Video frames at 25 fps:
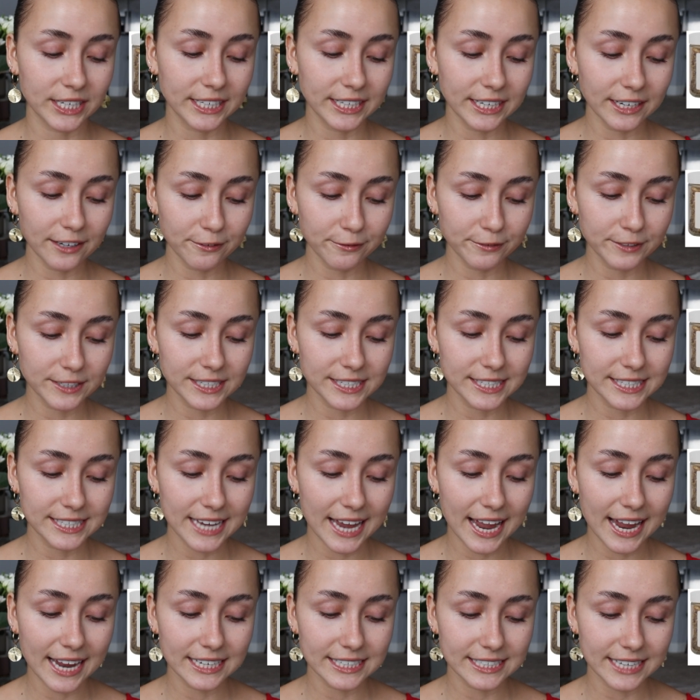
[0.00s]
gift
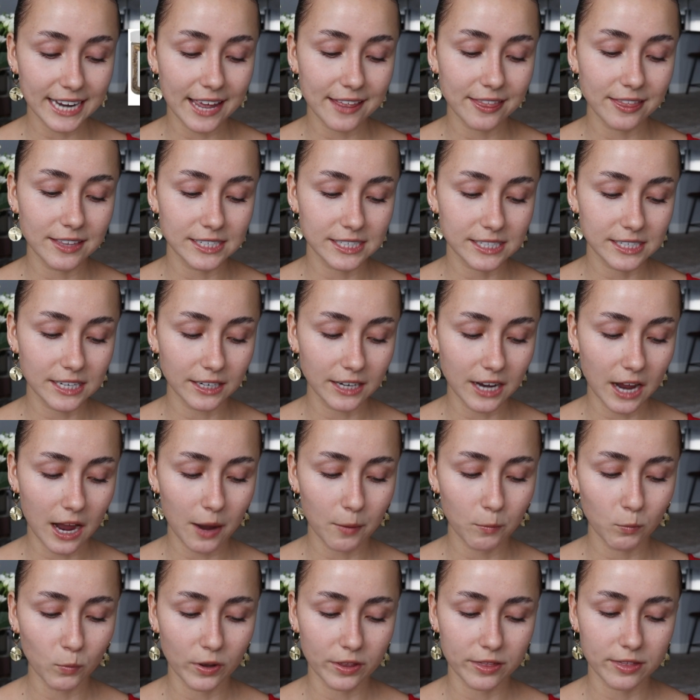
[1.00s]
set, and this could
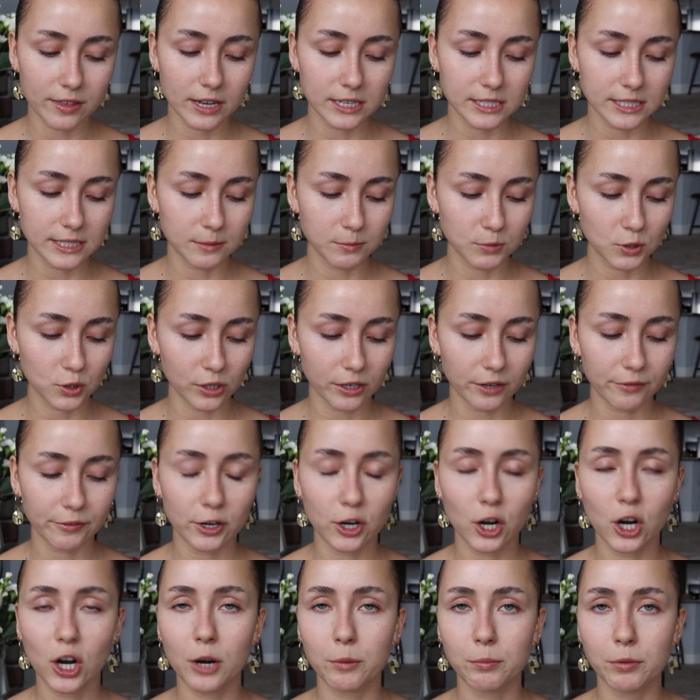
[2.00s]
come with some sort of
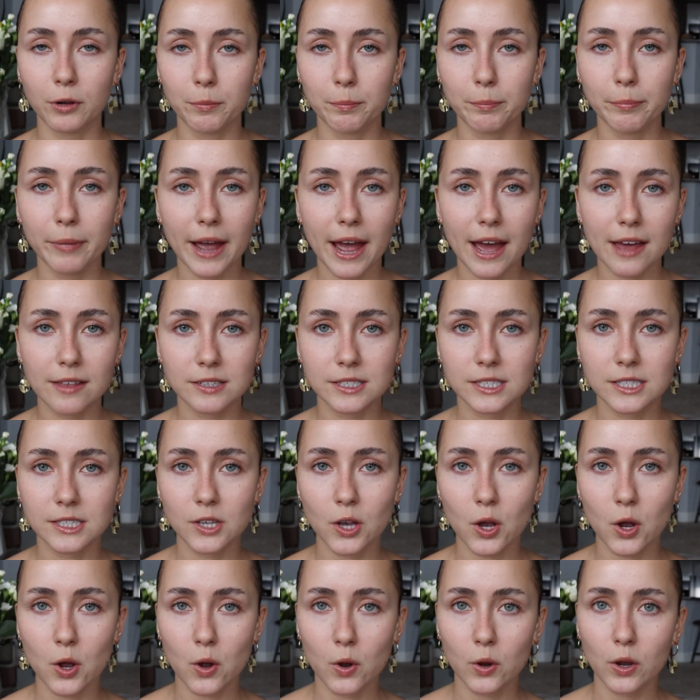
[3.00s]
an herbal bath
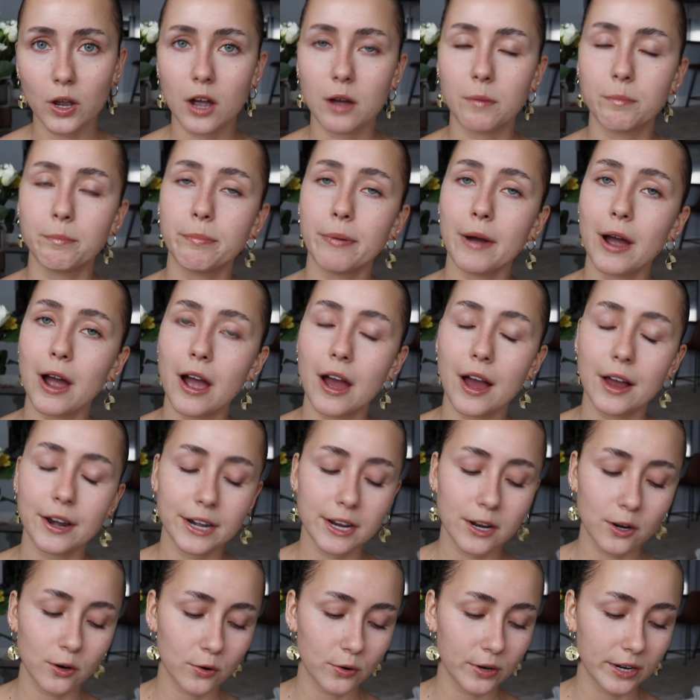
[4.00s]
soak, a
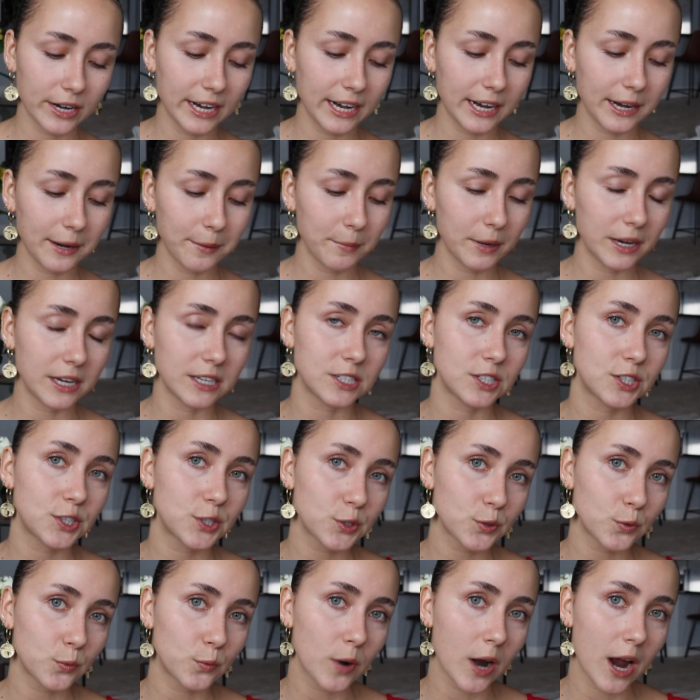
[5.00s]
body cream, a
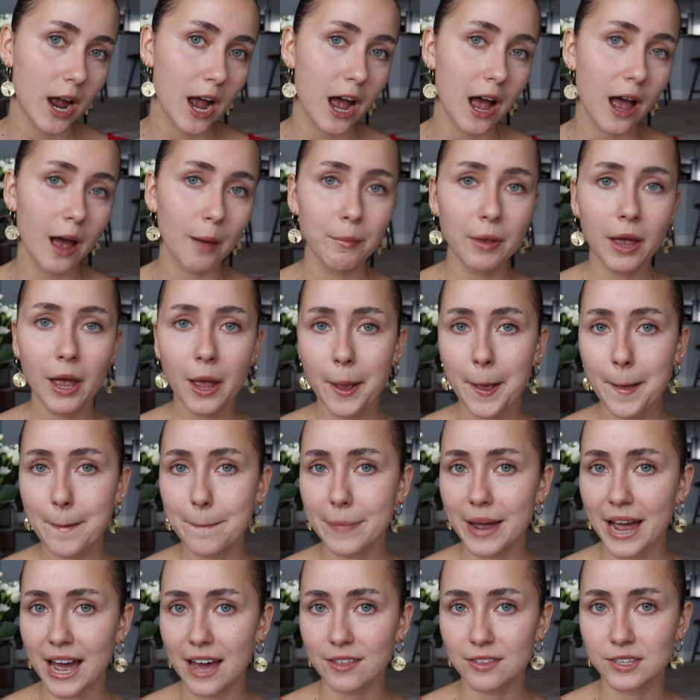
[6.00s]
scrub,
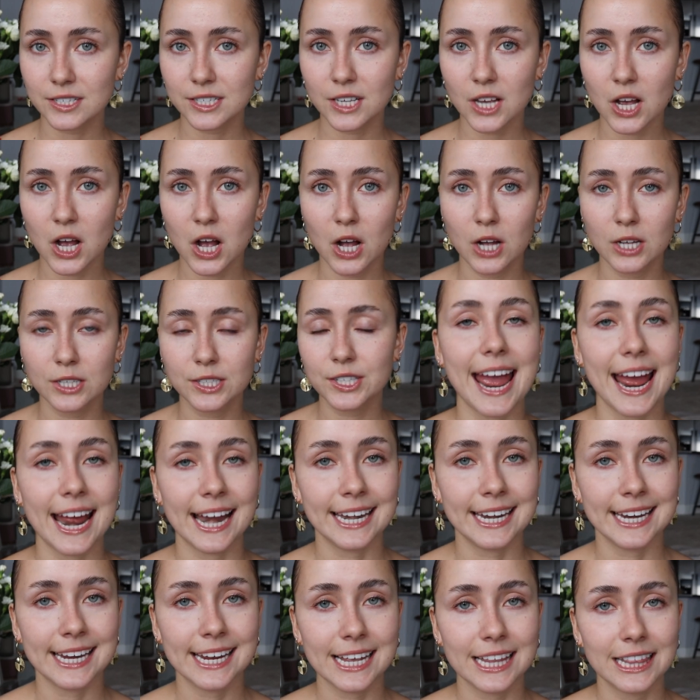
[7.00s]
bath salts,
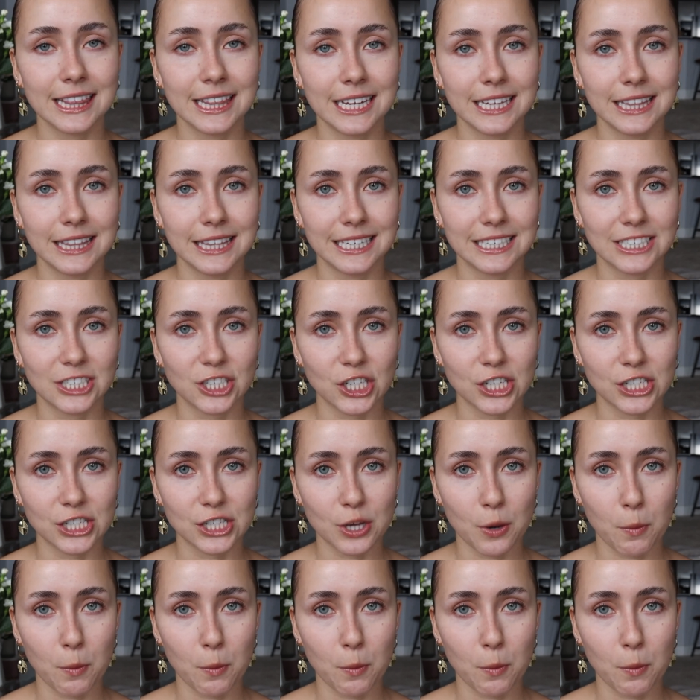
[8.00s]
any Lalicious